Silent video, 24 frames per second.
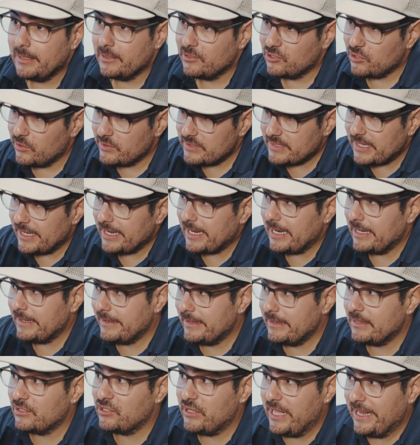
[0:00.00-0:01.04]
So it's like,
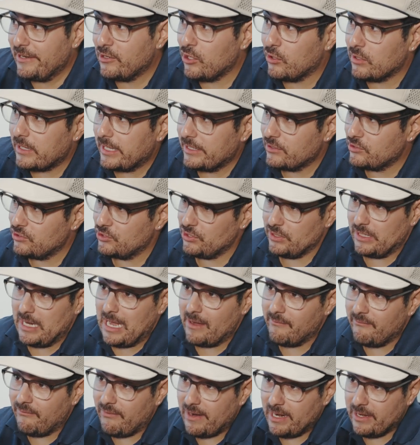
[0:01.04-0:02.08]
and they know like shit,
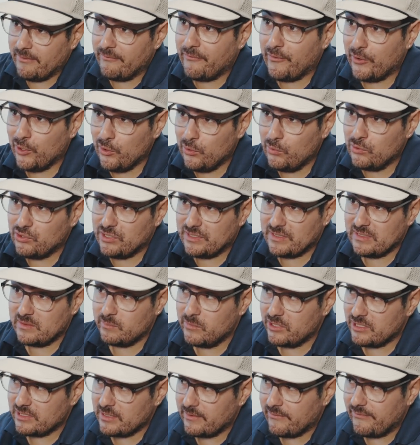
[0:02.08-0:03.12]
I'm fighting for you just as
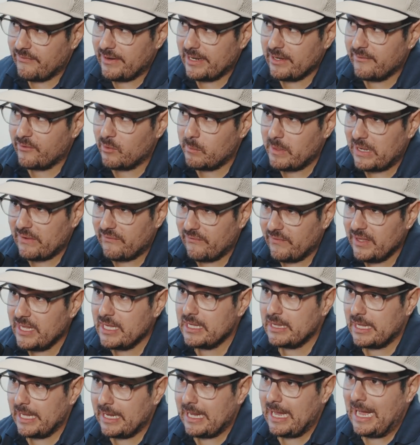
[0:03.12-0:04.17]
much as I'm fighting for my fee.
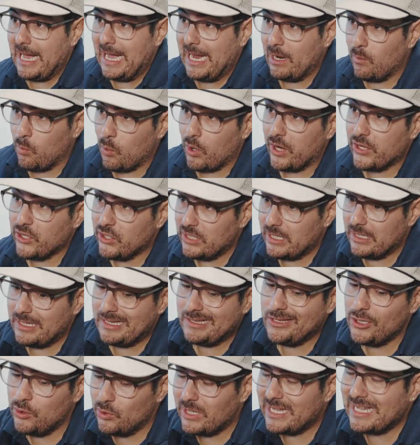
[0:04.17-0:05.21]
Like I want
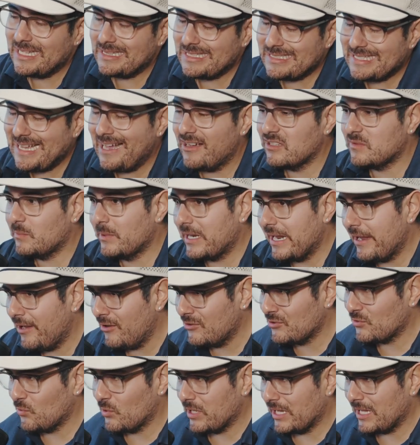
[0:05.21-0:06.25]
you to get this house, but I
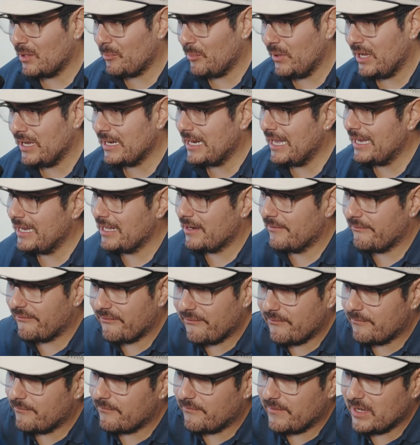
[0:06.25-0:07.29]
also want to get paid. I gotta
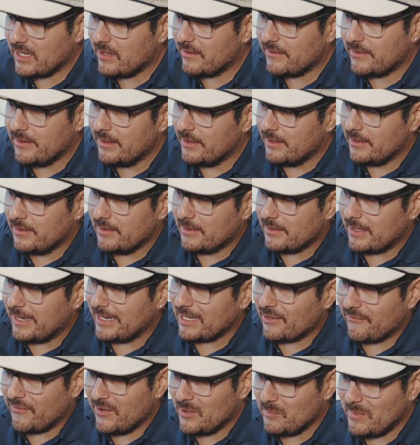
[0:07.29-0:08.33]

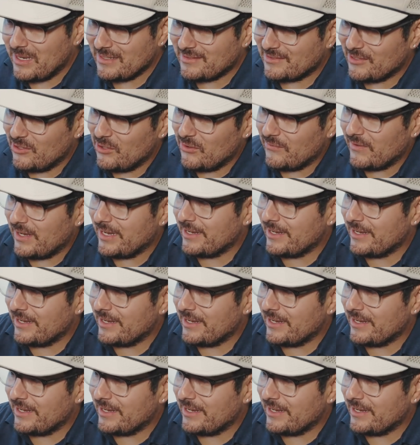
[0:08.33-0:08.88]
feed myself.